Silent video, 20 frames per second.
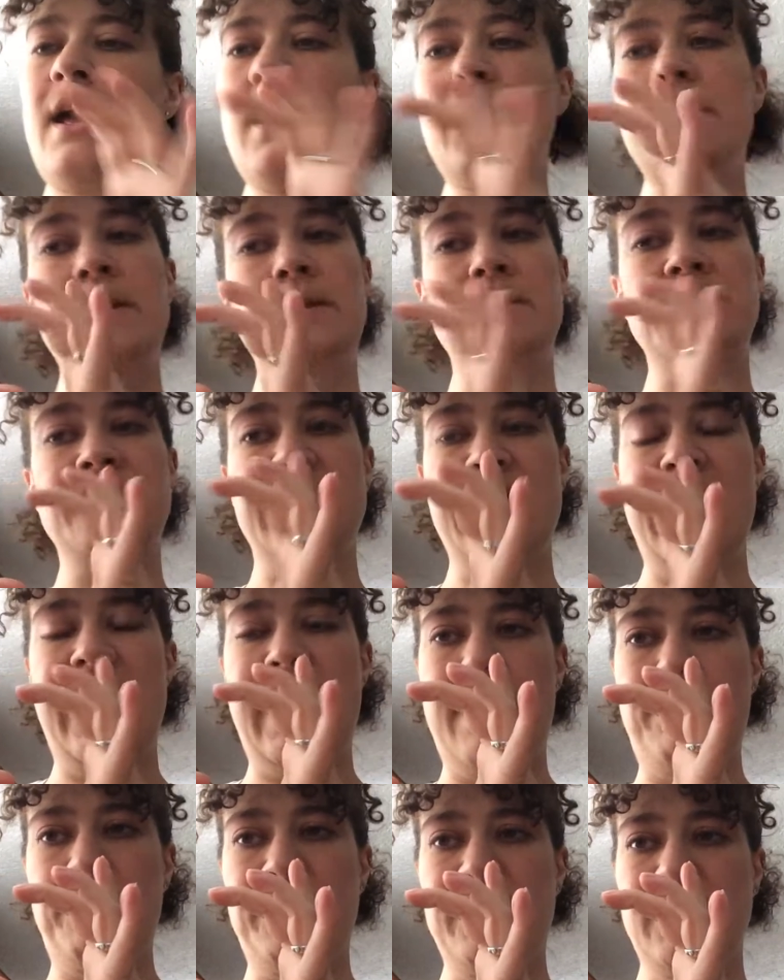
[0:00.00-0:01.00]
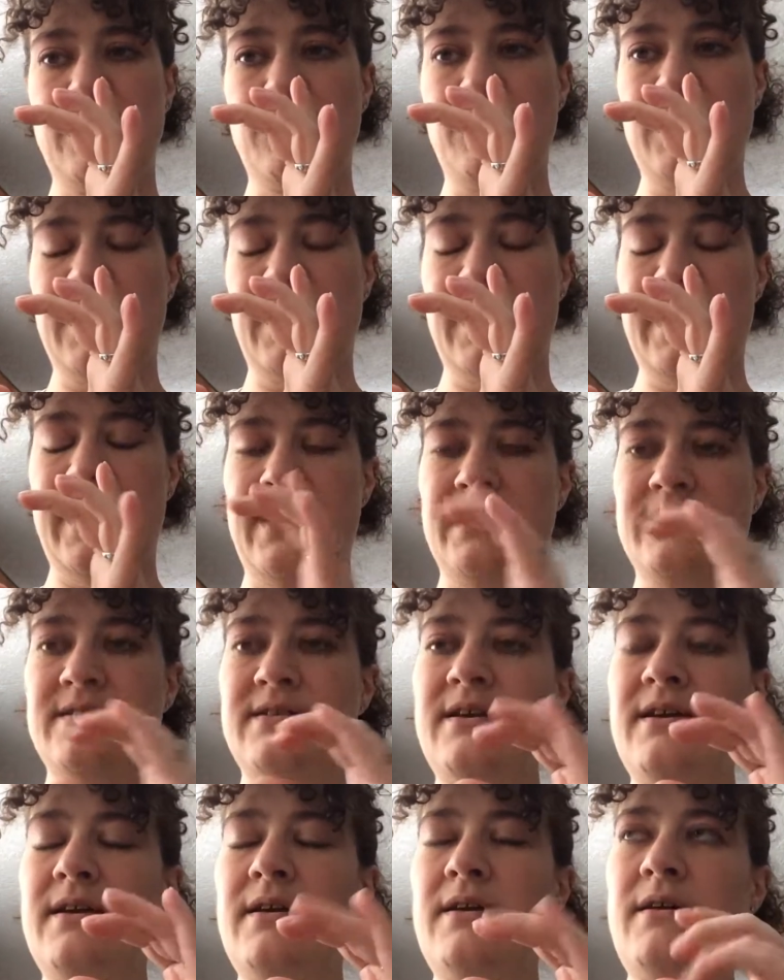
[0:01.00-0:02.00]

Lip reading: and then there's an app that you can get